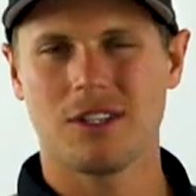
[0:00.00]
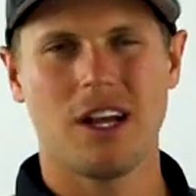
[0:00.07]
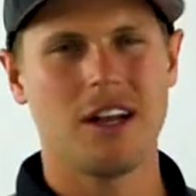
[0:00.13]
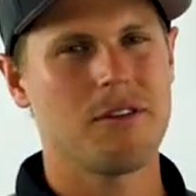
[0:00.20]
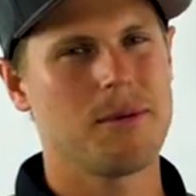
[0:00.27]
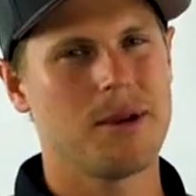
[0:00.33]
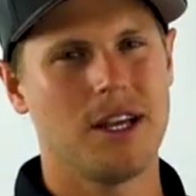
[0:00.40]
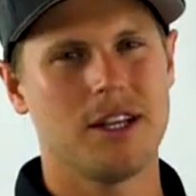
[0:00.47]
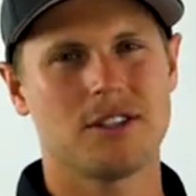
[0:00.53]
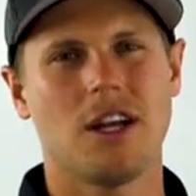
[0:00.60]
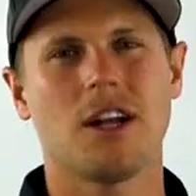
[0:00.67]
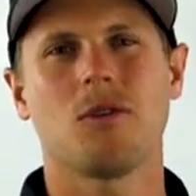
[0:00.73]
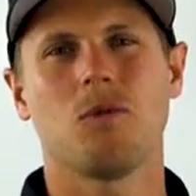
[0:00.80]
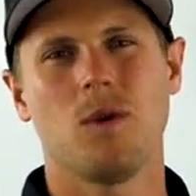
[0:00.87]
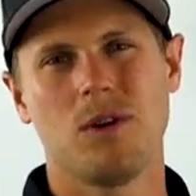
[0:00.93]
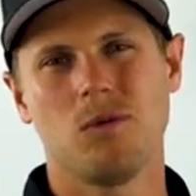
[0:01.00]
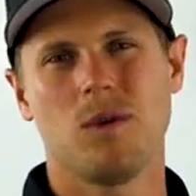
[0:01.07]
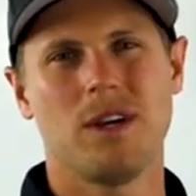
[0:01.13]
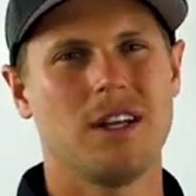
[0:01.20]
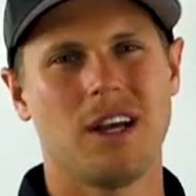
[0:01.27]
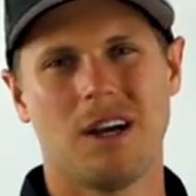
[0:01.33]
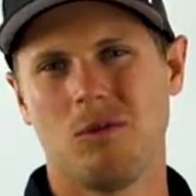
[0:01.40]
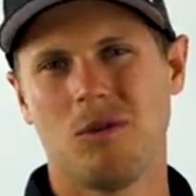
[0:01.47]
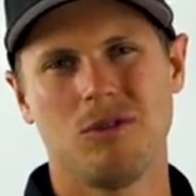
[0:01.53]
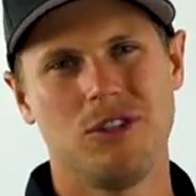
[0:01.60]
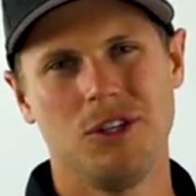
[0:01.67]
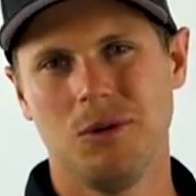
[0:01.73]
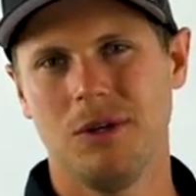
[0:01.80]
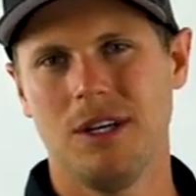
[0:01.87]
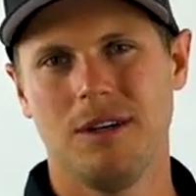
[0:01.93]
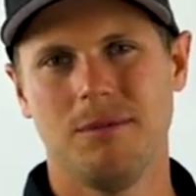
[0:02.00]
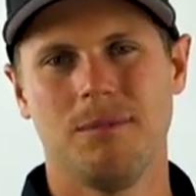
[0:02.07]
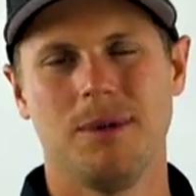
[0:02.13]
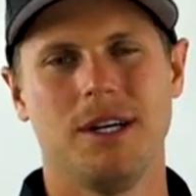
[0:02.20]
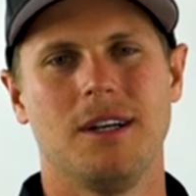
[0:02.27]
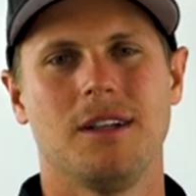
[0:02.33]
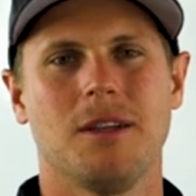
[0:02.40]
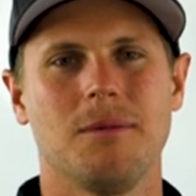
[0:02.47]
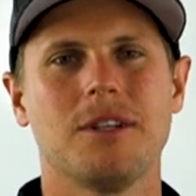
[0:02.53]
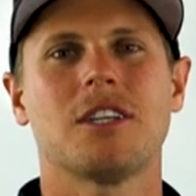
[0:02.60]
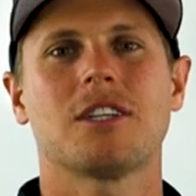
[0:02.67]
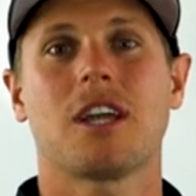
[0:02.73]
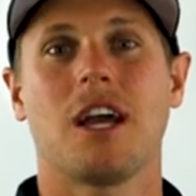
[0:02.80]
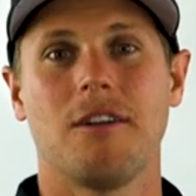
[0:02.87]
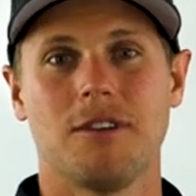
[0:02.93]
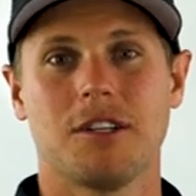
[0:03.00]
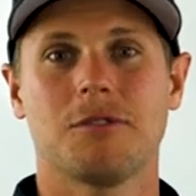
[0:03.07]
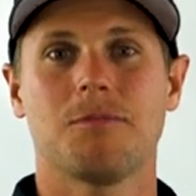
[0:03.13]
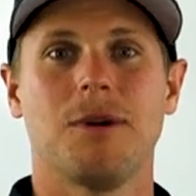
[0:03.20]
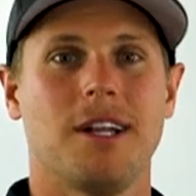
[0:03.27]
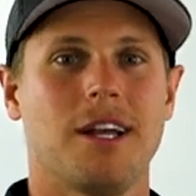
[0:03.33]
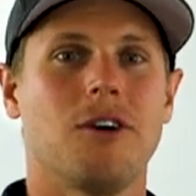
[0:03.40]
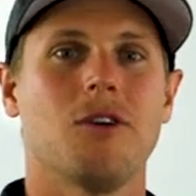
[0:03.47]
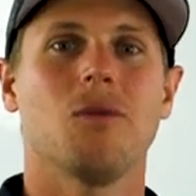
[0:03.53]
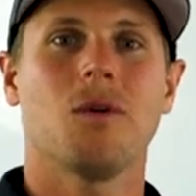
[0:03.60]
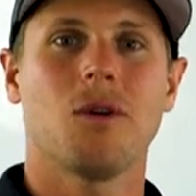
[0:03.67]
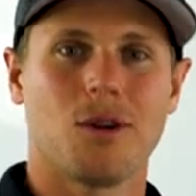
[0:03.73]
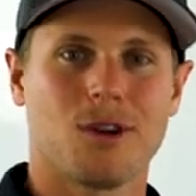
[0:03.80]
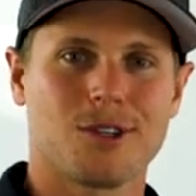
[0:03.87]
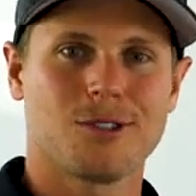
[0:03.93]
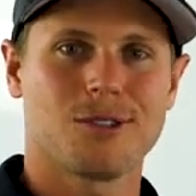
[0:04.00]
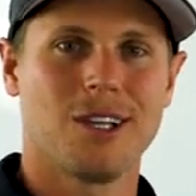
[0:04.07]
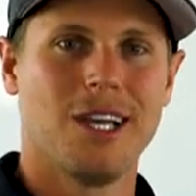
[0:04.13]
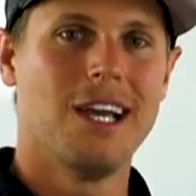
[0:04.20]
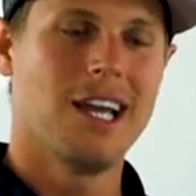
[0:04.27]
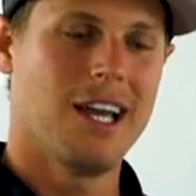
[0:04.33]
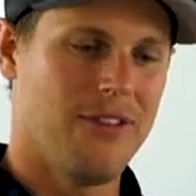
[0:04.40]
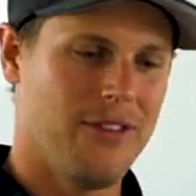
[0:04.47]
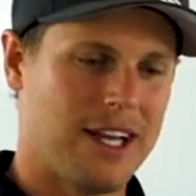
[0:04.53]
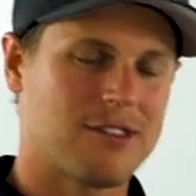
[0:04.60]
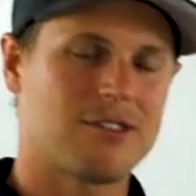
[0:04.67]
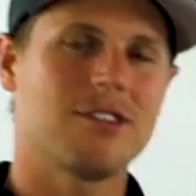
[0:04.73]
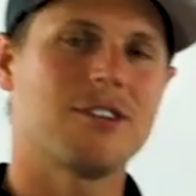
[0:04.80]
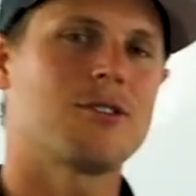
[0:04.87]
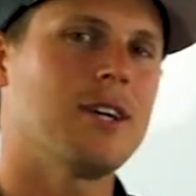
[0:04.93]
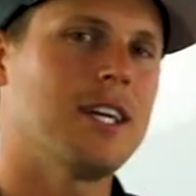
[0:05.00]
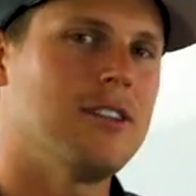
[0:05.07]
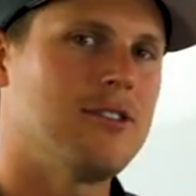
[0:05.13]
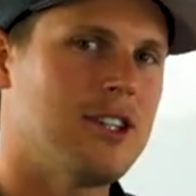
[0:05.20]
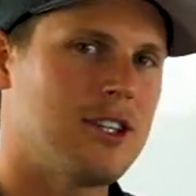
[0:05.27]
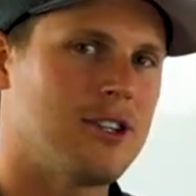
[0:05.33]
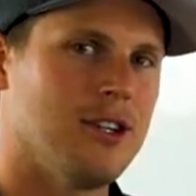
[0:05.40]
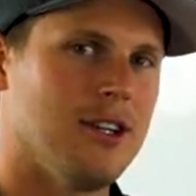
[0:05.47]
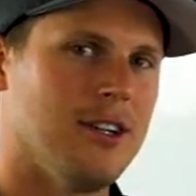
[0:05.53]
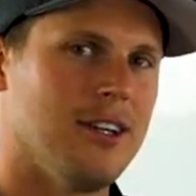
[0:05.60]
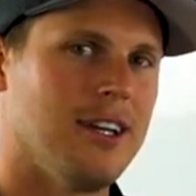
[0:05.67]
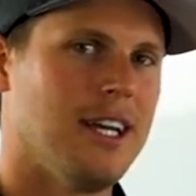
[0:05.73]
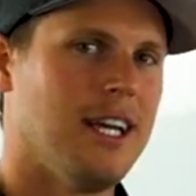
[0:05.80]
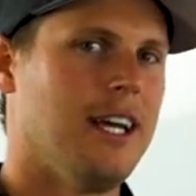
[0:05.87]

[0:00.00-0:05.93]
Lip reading: Not everybody, it's not a win-win, I won't do it, but let me just kind of explain how it works. And that's the transition.